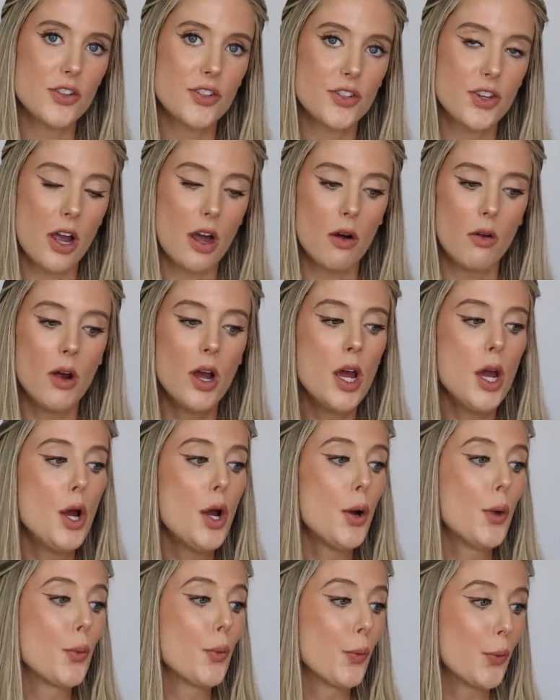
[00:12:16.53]
So
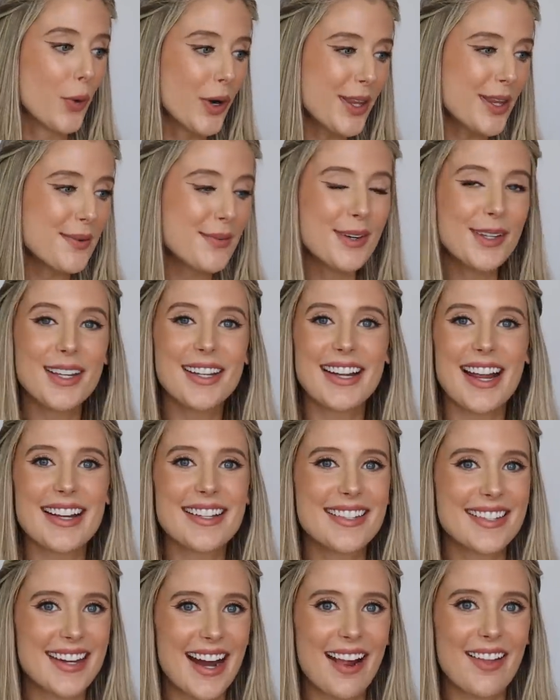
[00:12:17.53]
really, really
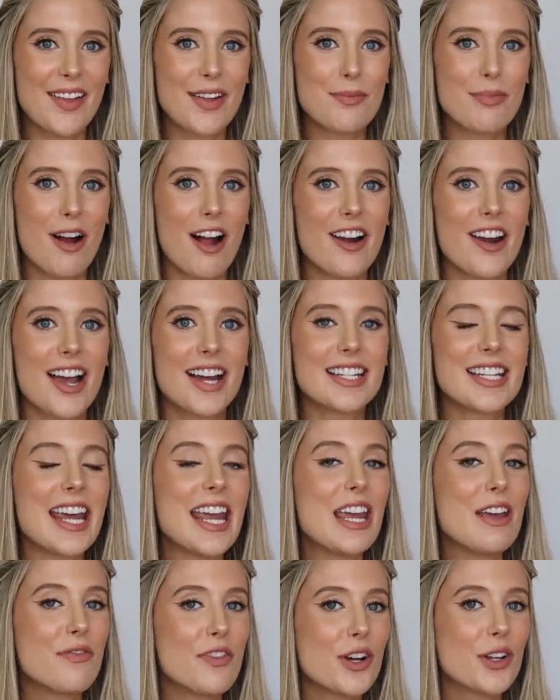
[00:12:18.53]
nice styling product.
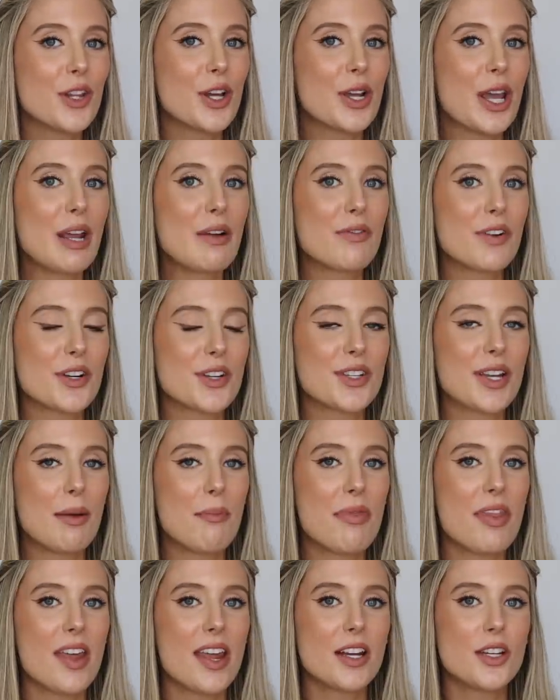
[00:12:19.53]
If you're looking for
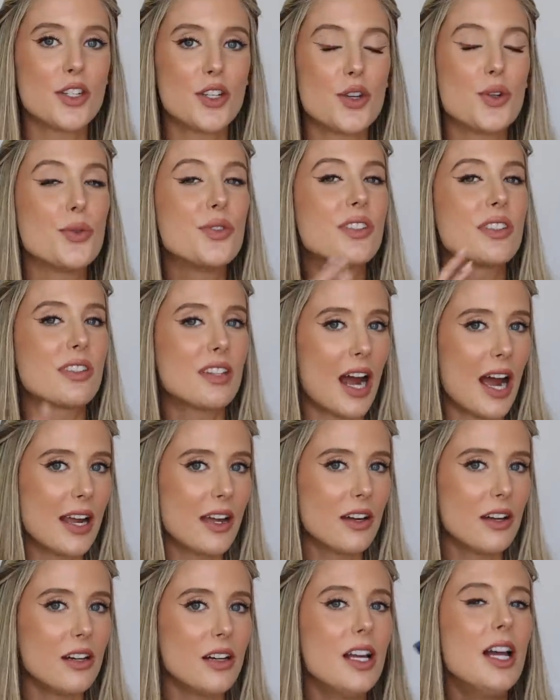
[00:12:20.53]
something to
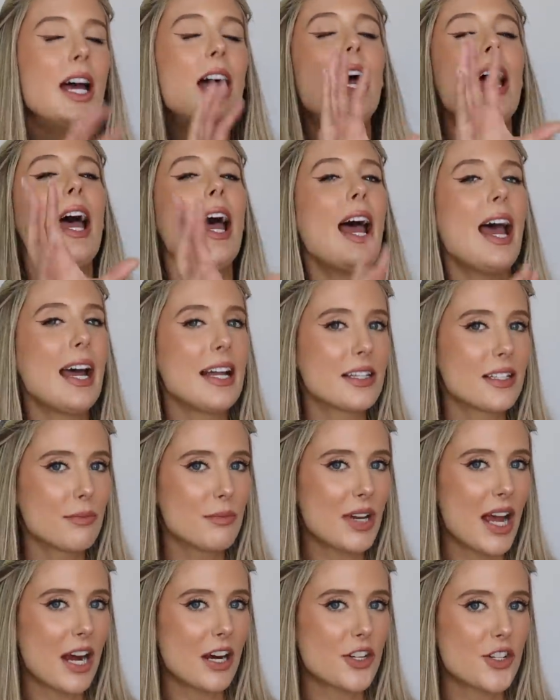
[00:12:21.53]
style, add
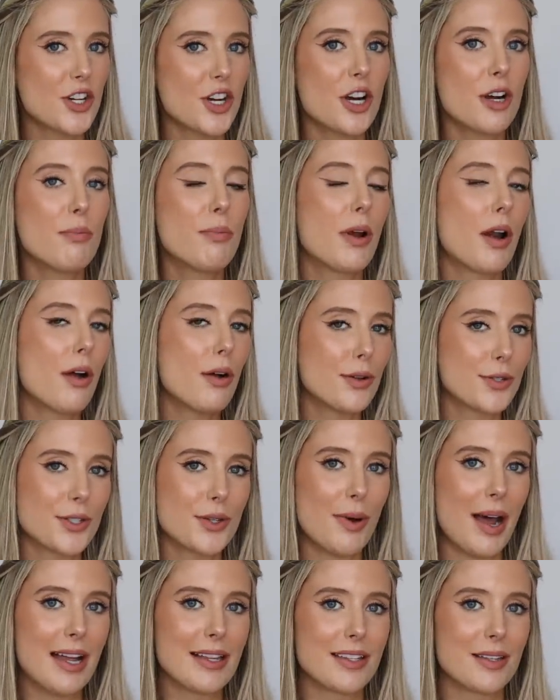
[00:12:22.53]
some texture, but
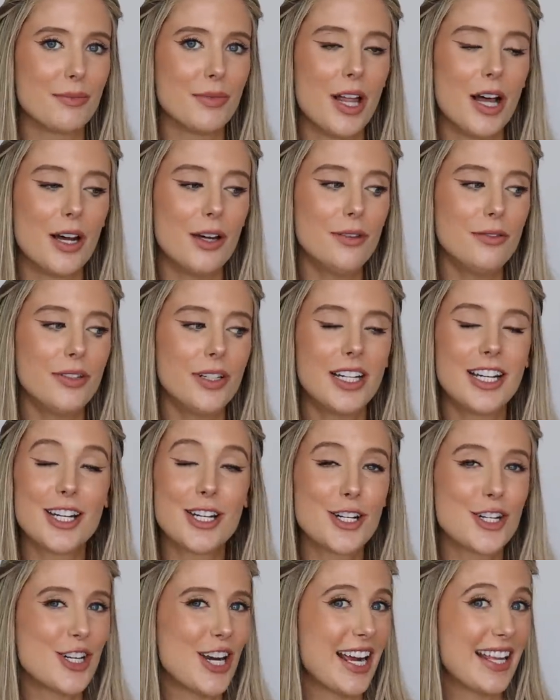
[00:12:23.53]
also add some love,
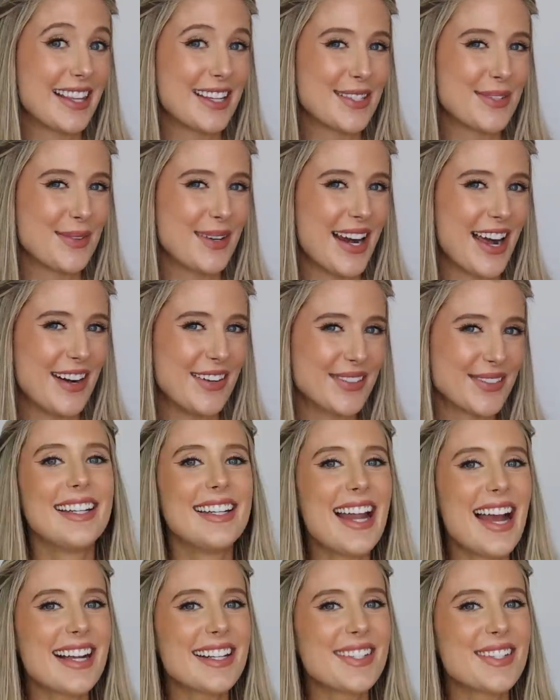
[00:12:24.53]
check this one out.
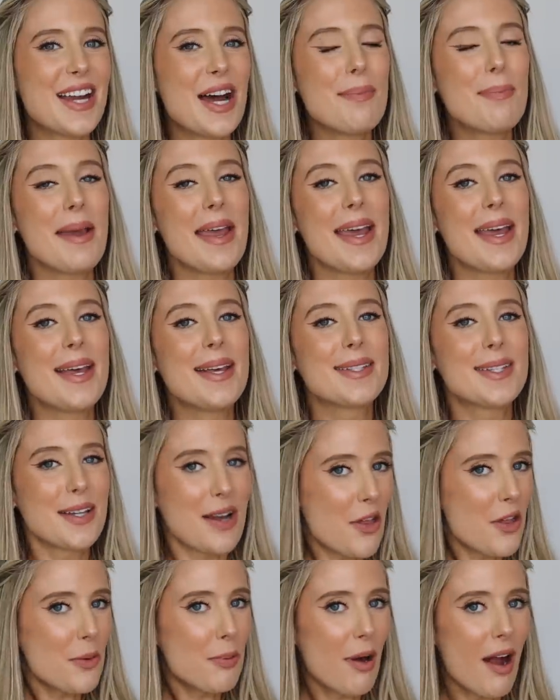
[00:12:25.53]
Next up is
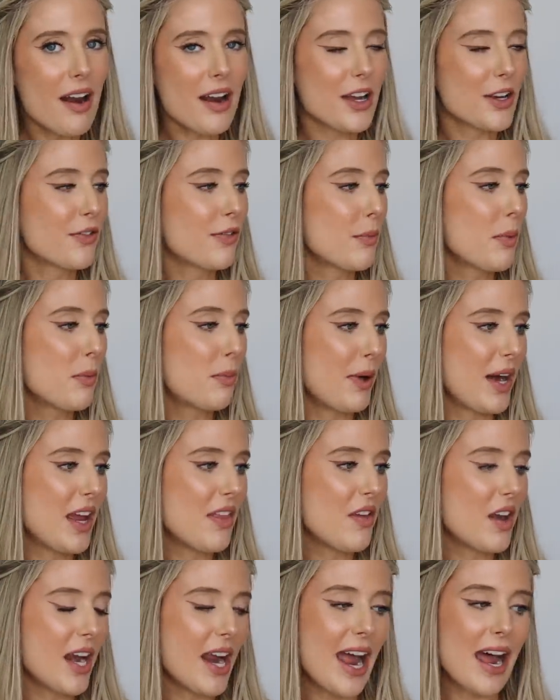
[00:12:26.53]
another product from a
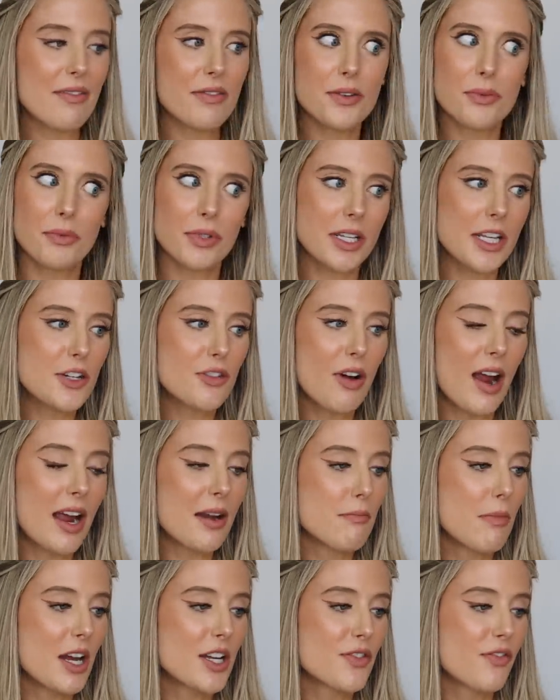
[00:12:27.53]
brand that I haven't really
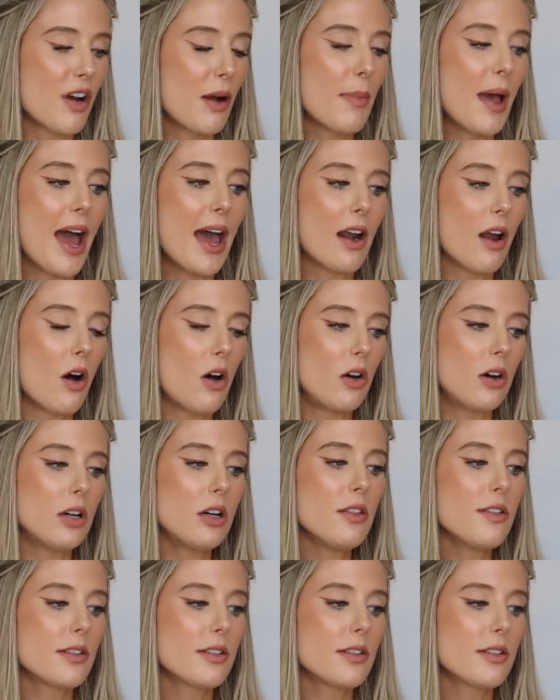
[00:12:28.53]
tried much from at all.